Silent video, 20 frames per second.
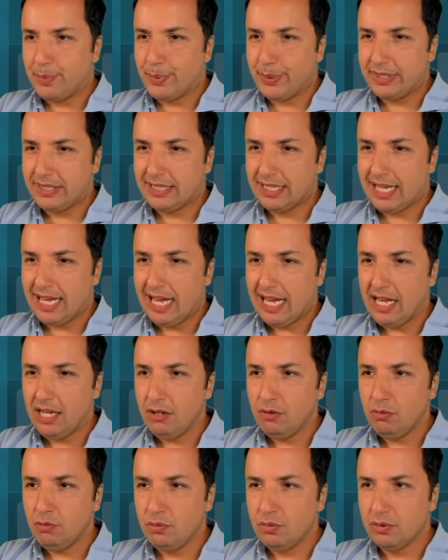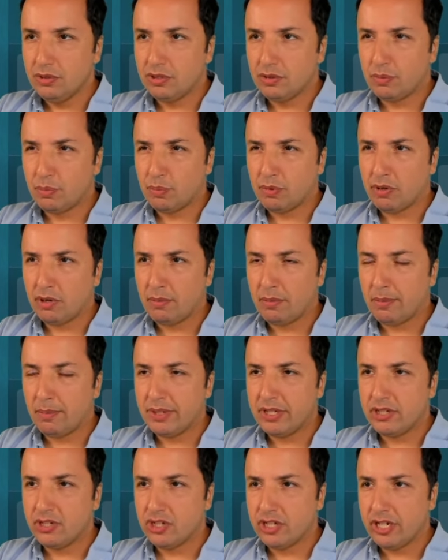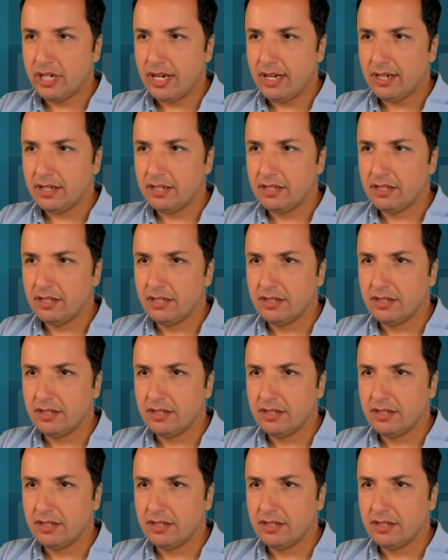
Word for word: But I would probably check